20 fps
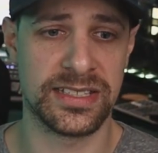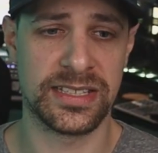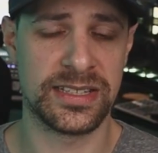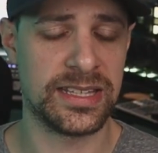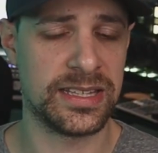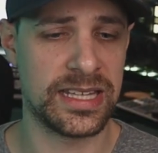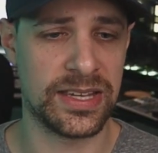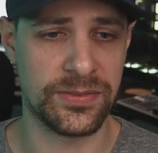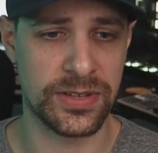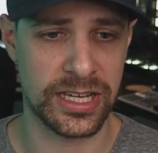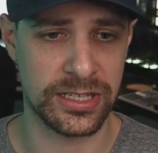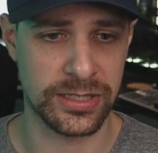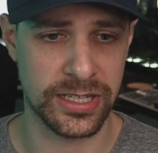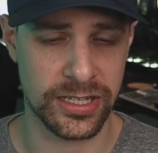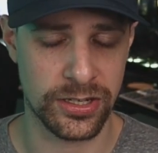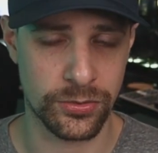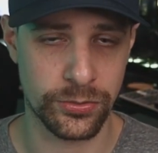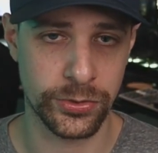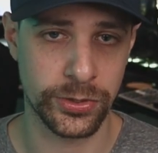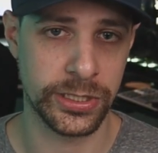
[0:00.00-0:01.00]
I think they've got like
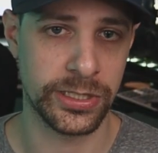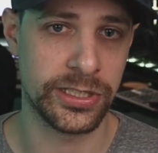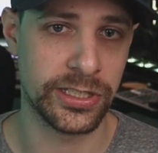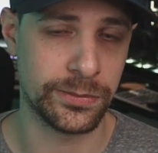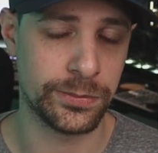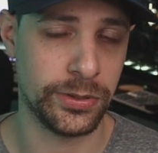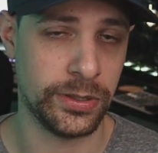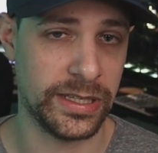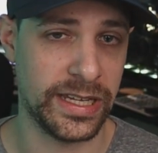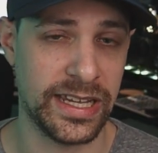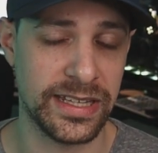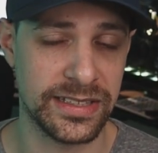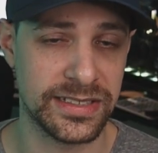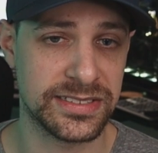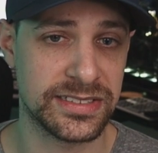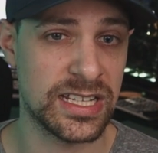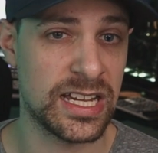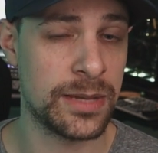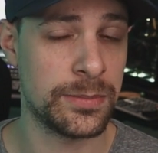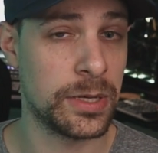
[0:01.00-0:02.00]
a really good plan this
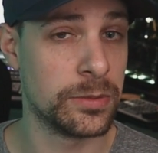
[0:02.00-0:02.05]
time.